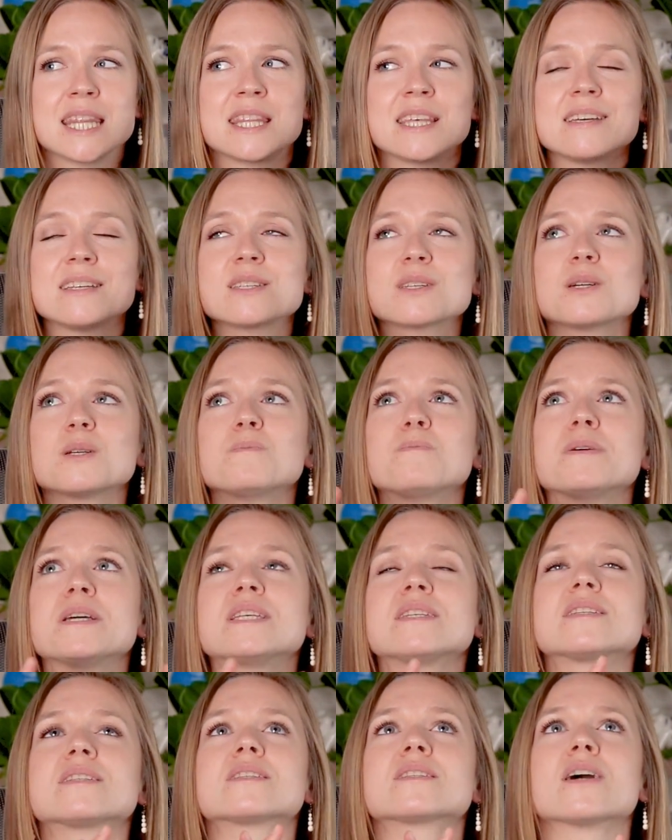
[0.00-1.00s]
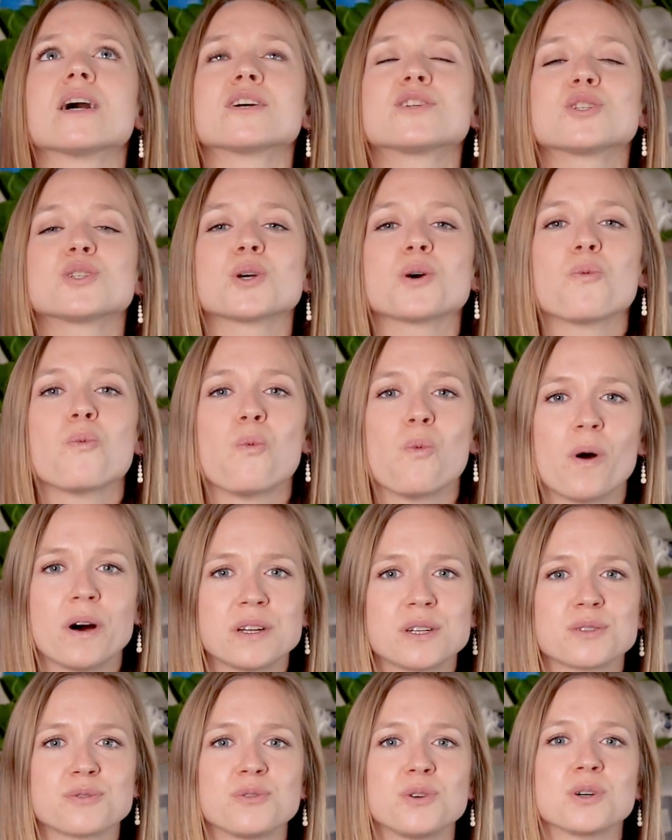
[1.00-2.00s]
this could be such a
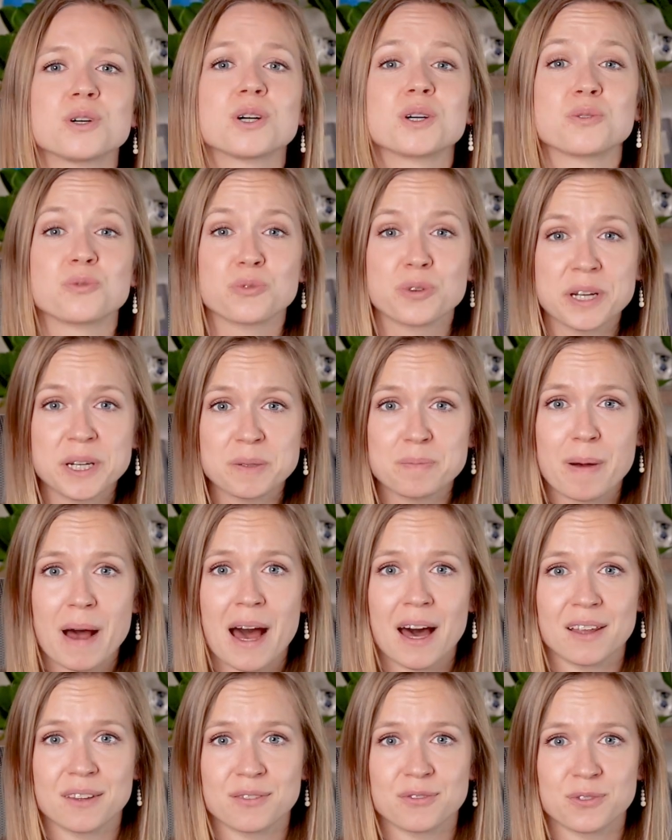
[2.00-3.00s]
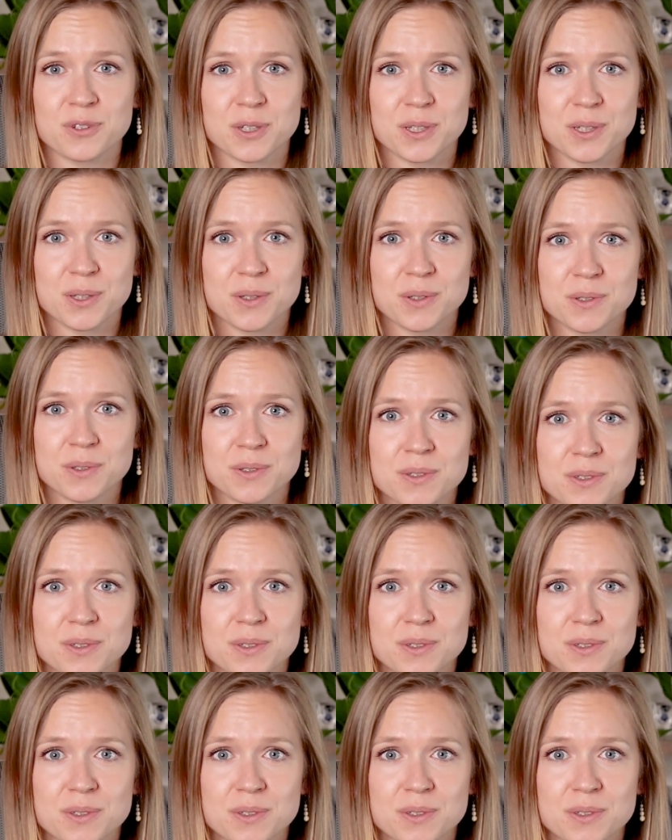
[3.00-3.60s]
wonderful career path for you.